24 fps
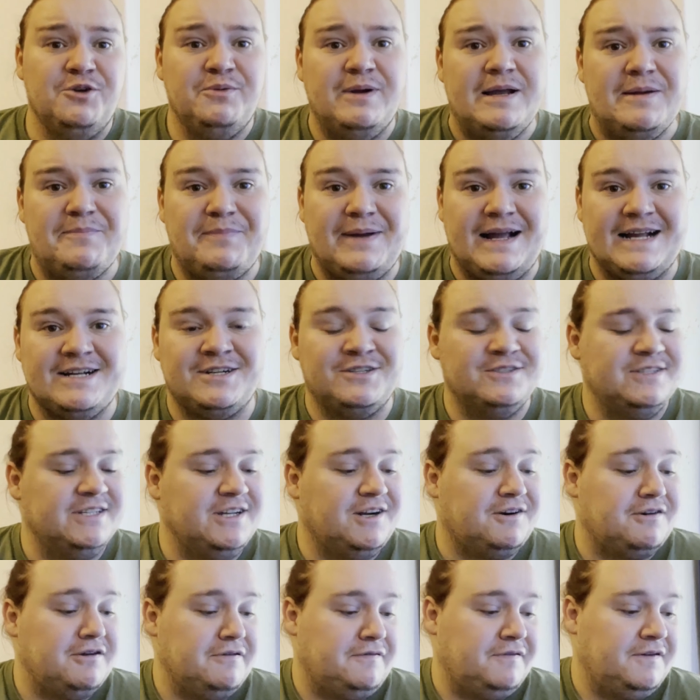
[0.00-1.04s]
we're back on the
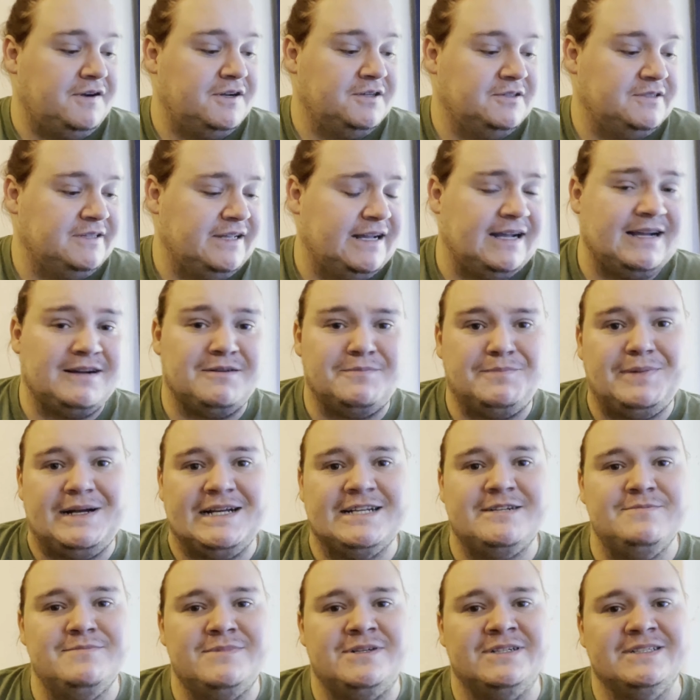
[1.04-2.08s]
iPhone now, back
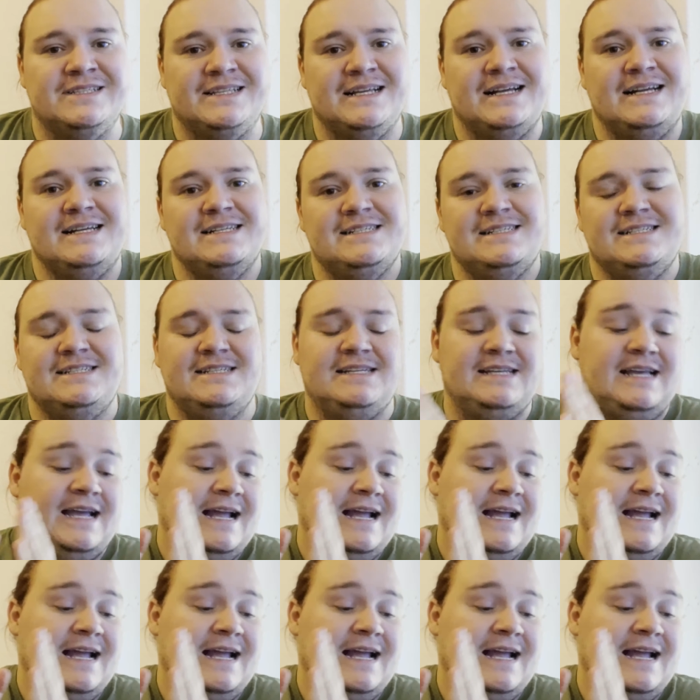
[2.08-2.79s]
at my desk,